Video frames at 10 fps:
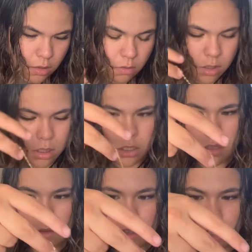Well, I thought that
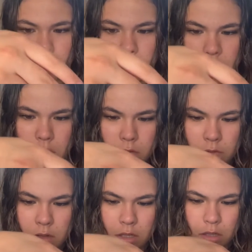was gonna be
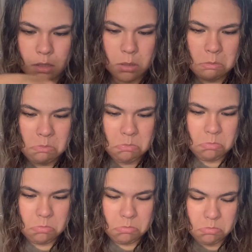different.
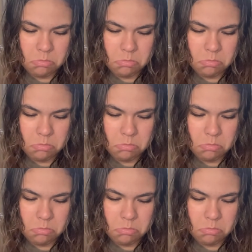Hmm.